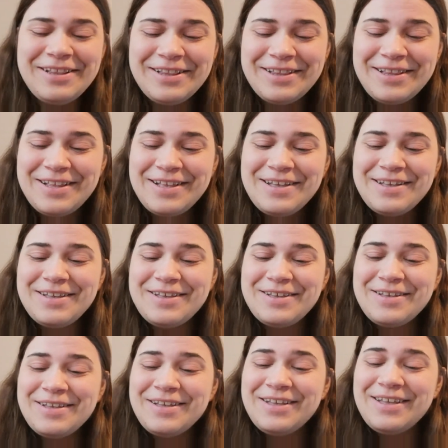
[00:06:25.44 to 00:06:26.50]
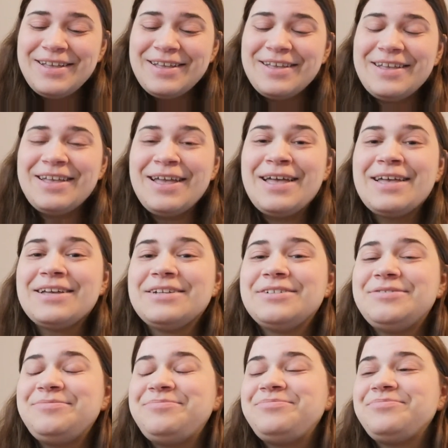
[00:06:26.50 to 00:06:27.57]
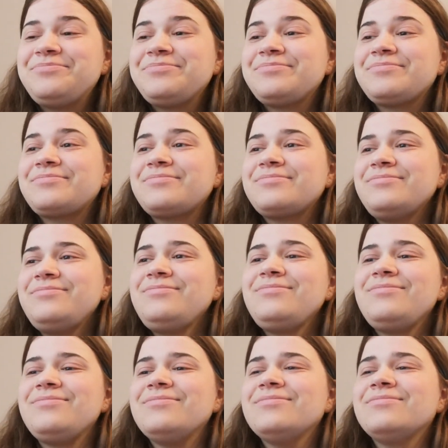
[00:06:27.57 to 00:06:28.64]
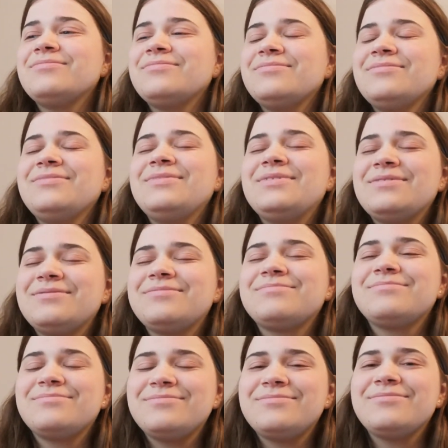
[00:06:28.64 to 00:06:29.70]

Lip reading: Nobody speaks.